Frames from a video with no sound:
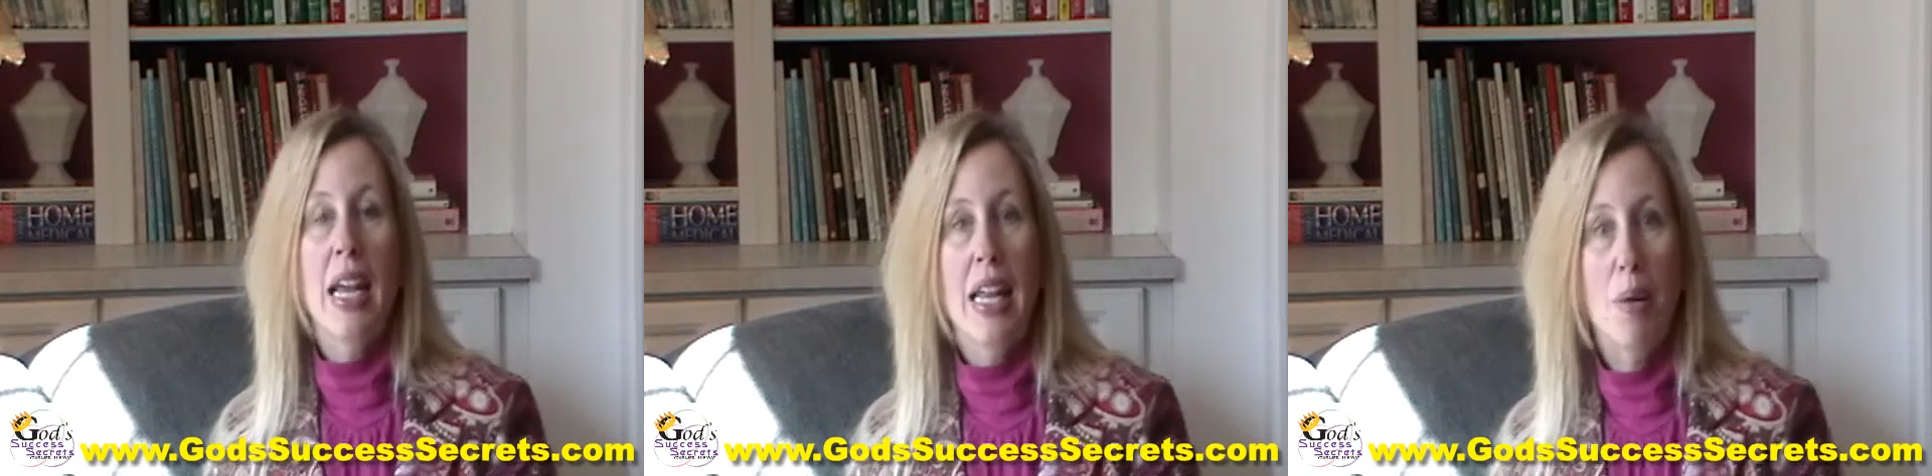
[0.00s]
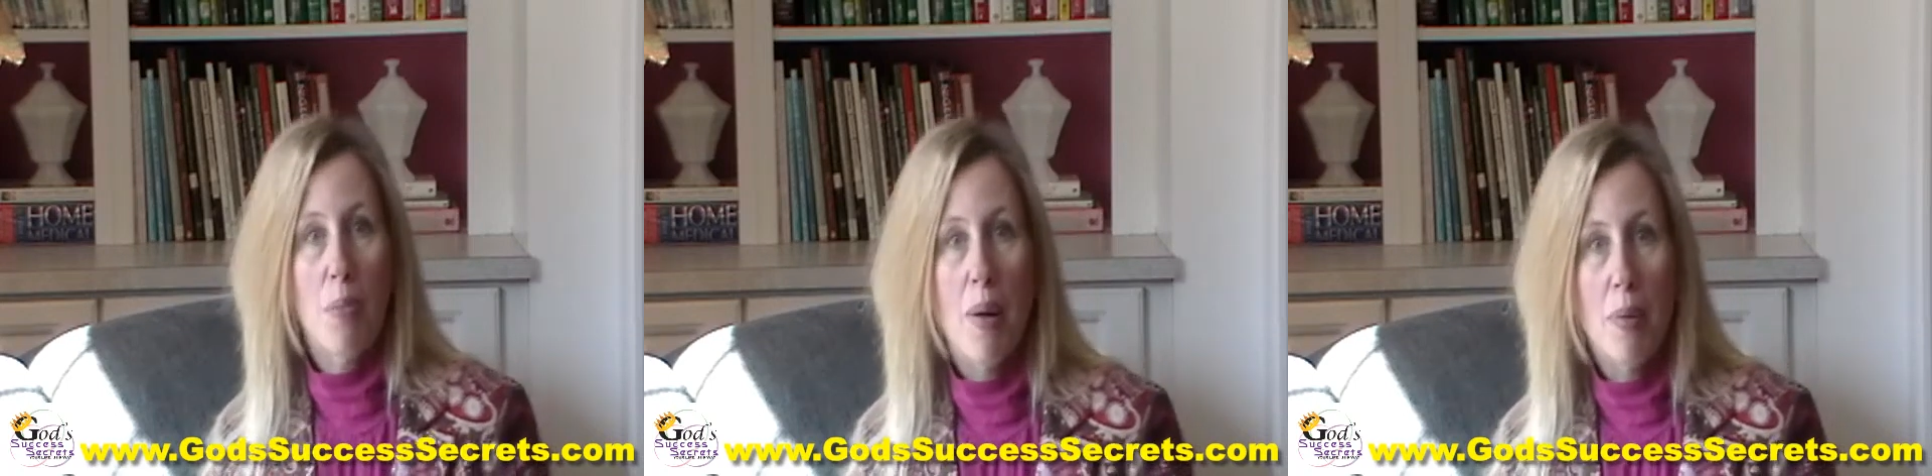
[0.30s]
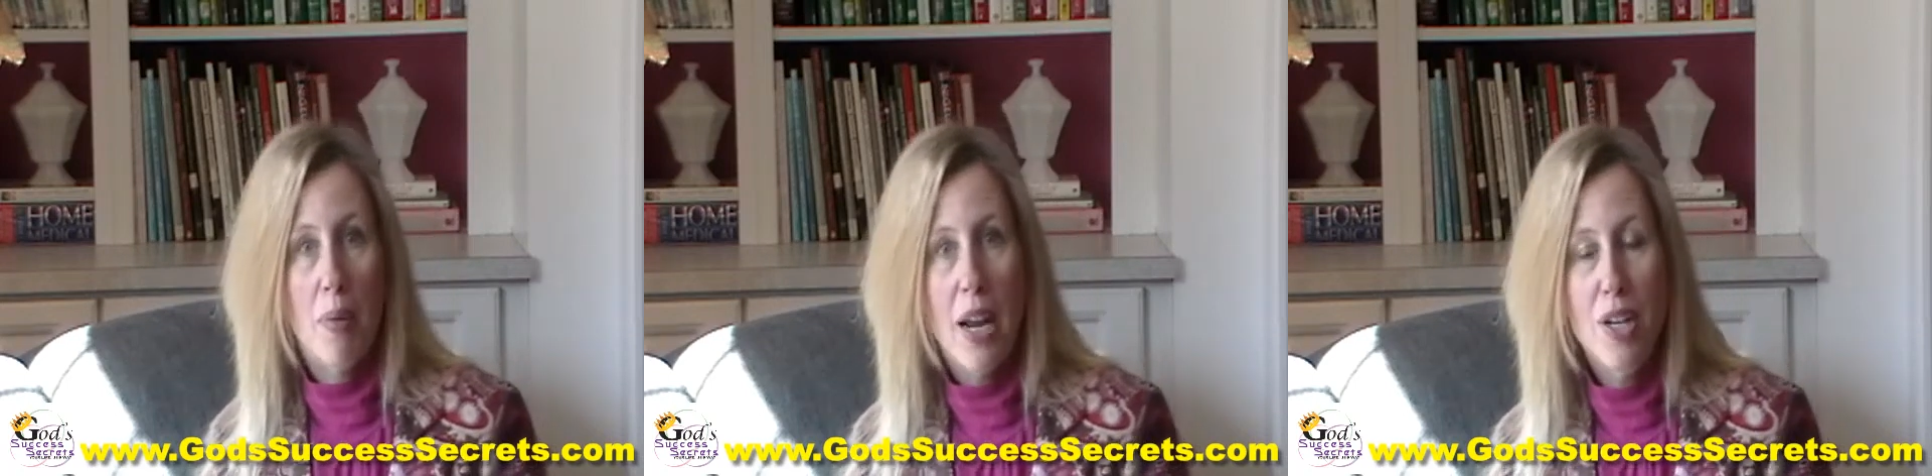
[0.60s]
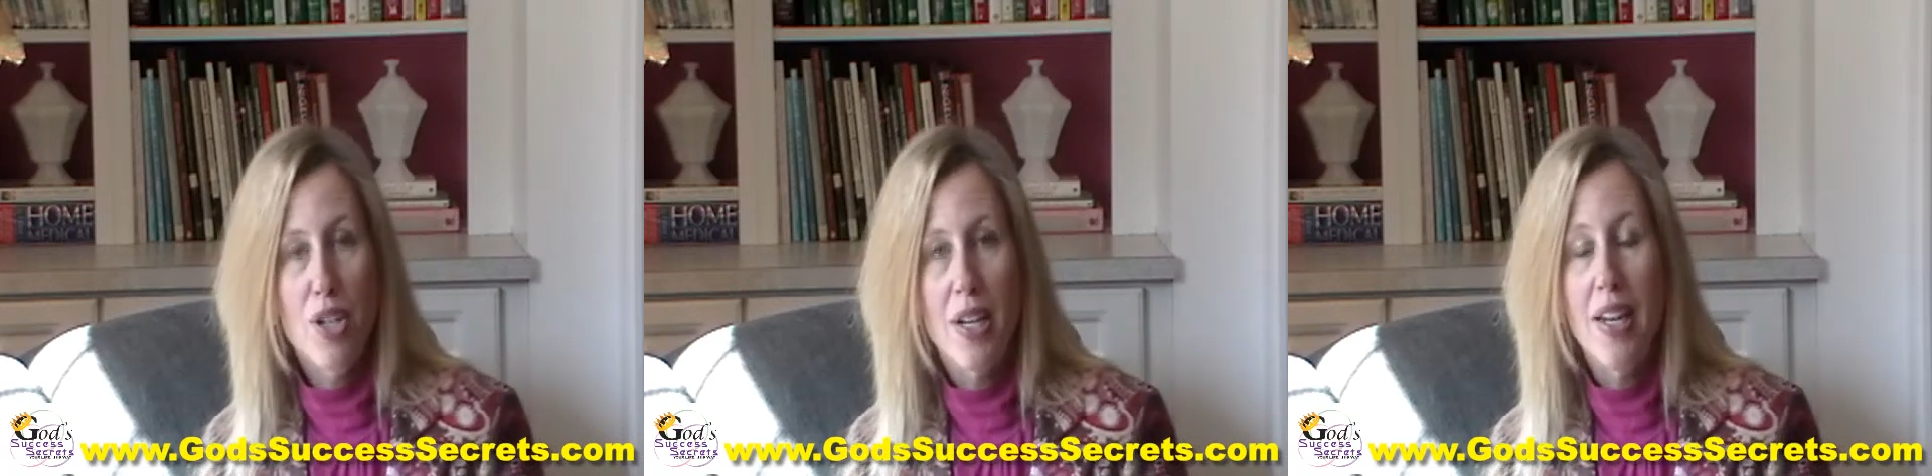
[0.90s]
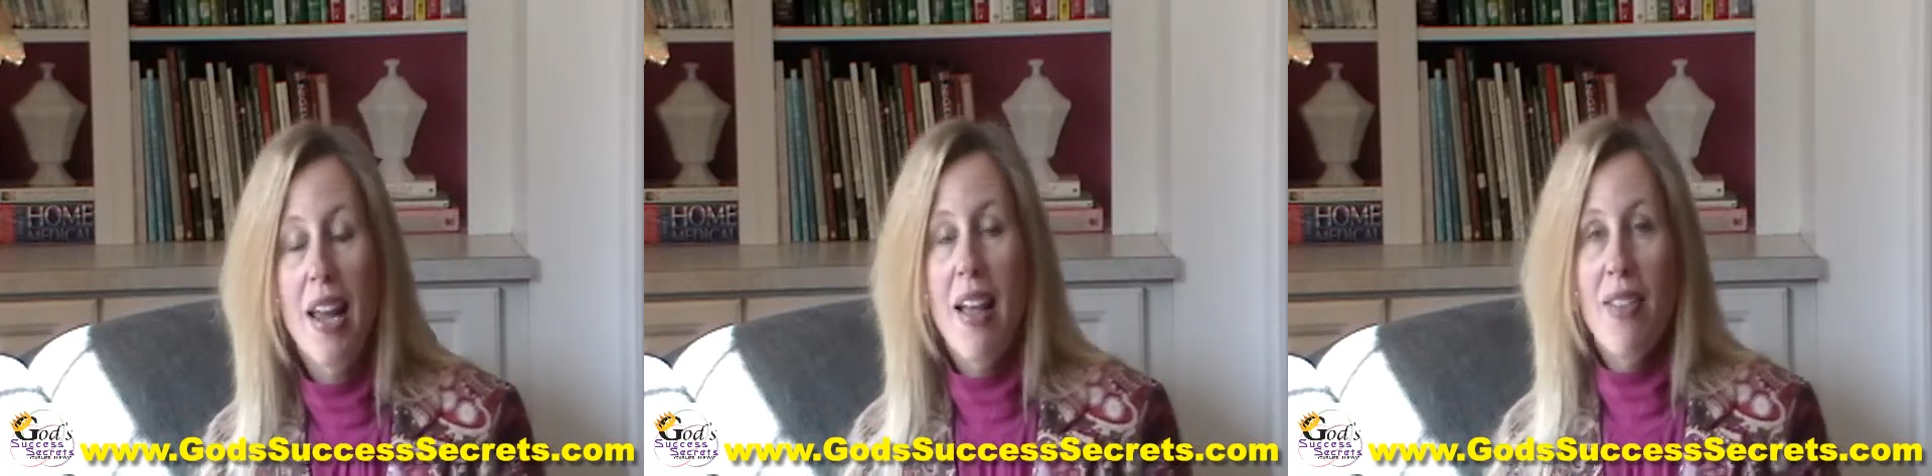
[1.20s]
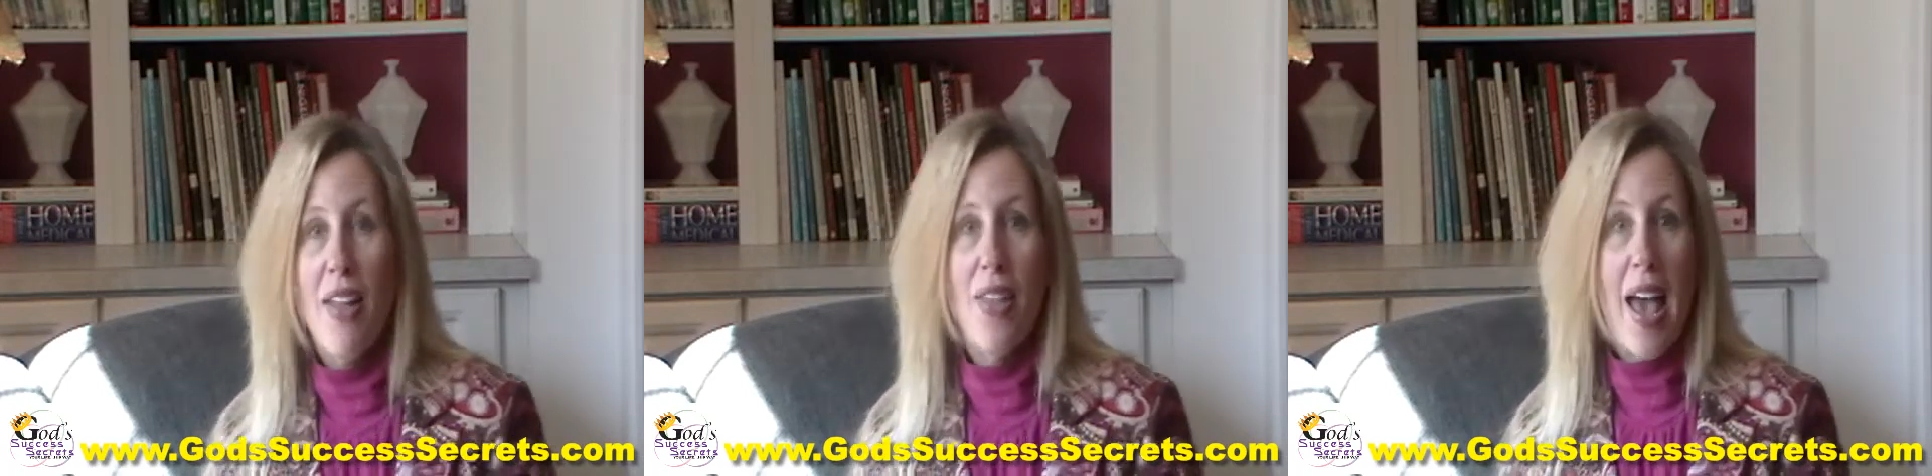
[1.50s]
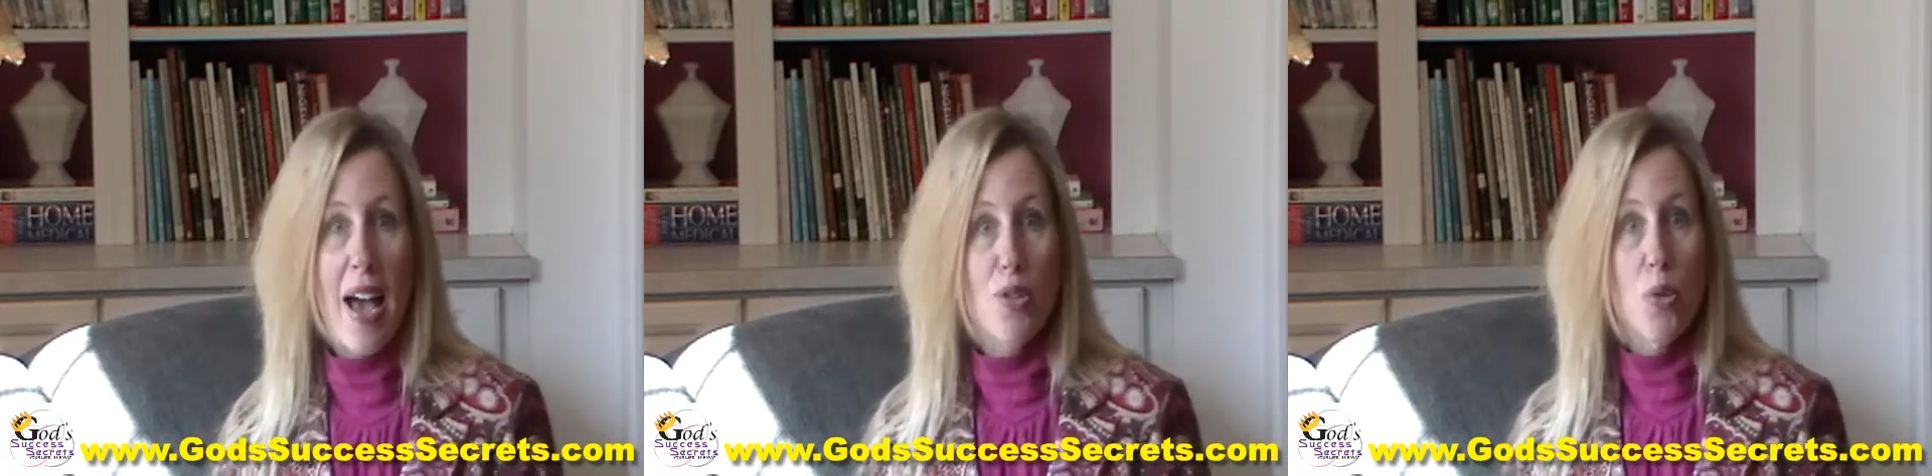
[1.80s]
in the preparation that the
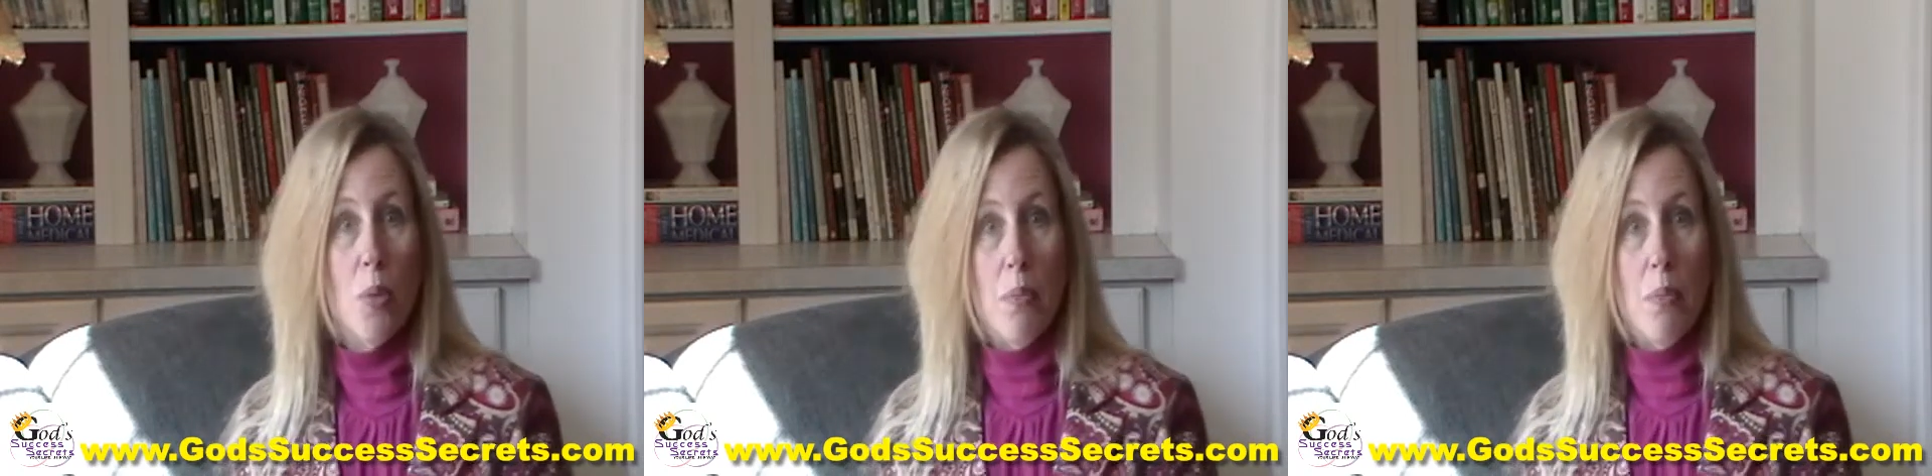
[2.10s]
actual